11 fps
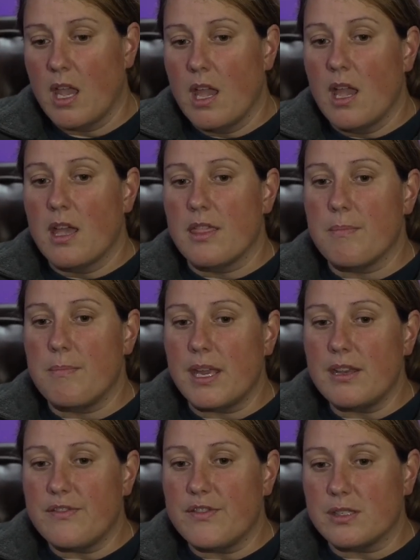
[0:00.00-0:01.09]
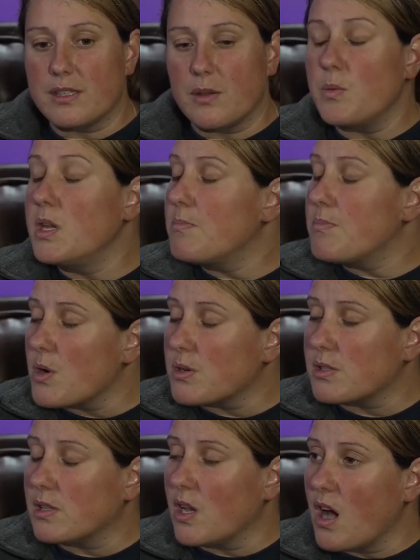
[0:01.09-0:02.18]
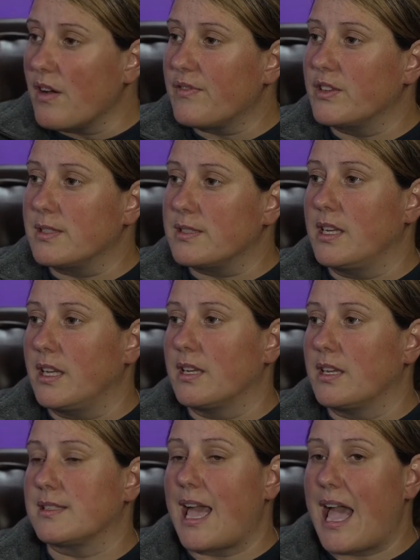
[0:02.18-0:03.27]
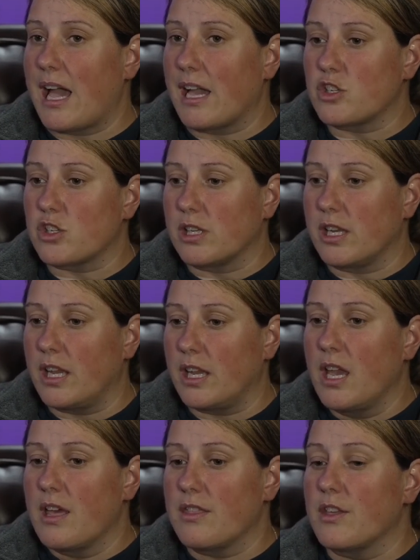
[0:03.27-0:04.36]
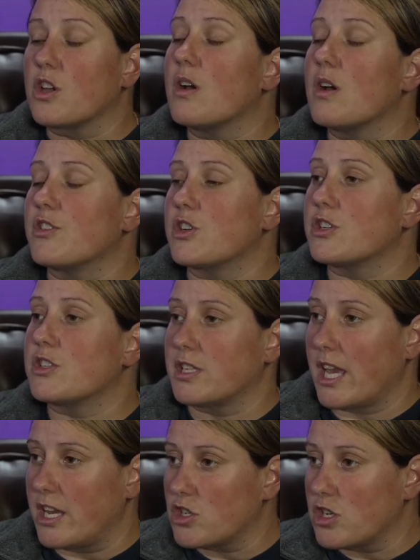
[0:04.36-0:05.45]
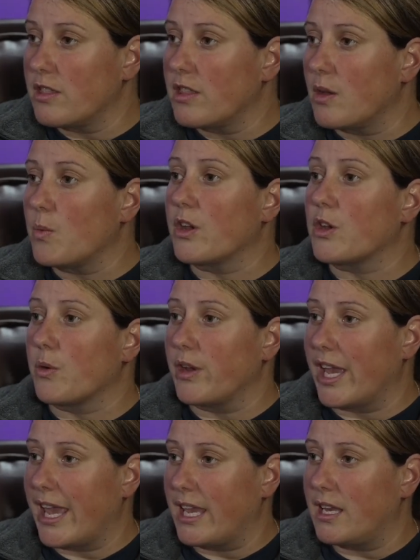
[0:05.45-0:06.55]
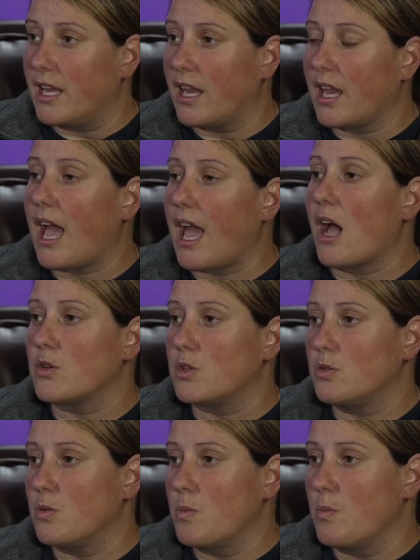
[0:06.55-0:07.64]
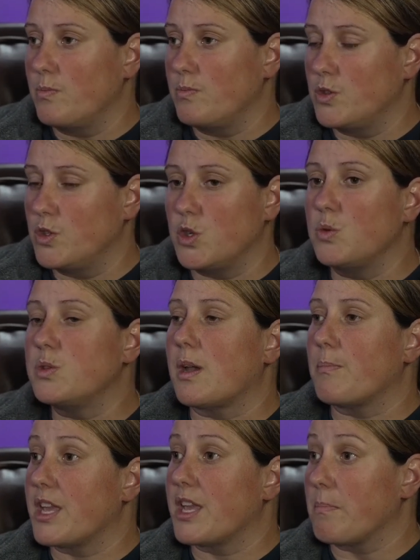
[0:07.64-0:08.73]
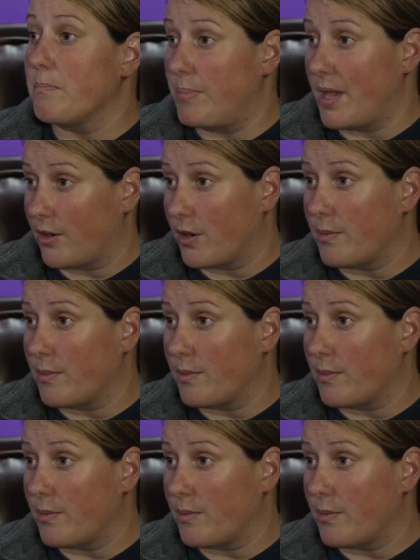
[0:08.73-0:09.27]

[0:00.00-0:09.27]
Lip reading: The benefits that we personally often see is actually the conversation that we're creating, how to do something better.